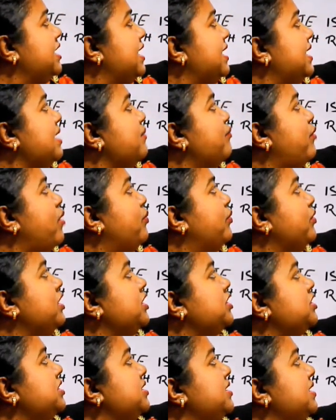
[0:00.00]
taking
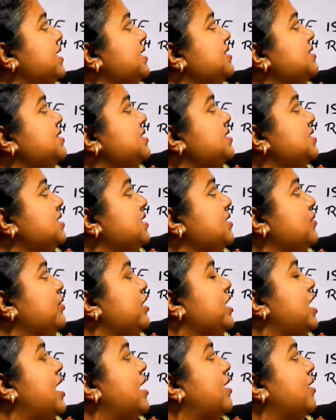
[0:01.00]
population density,
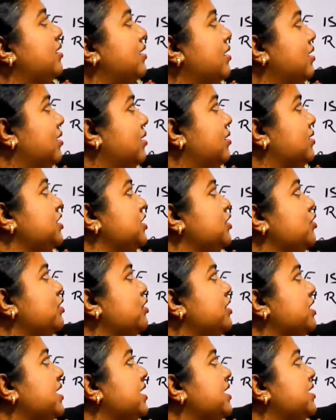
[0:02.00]
we are
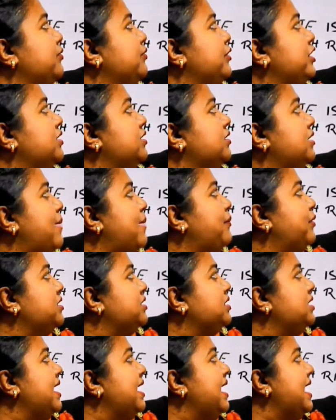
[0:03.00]
denoting it with
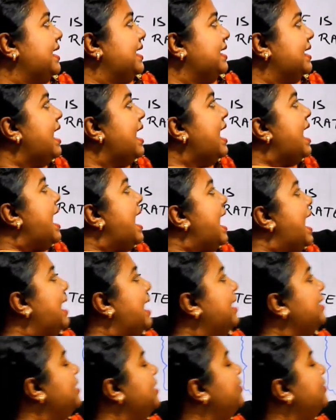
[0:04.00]
capital N, and